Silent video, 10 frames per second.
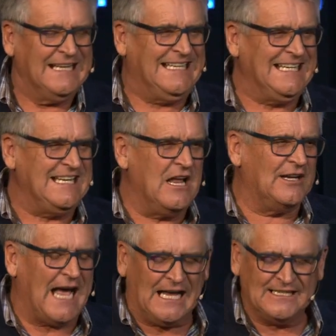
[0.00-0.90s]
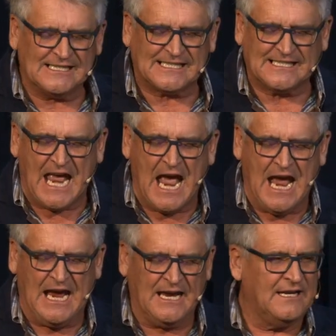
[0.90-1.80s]
did not
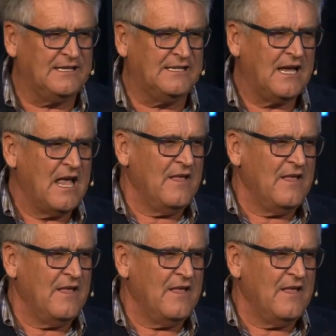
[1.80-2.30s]
understand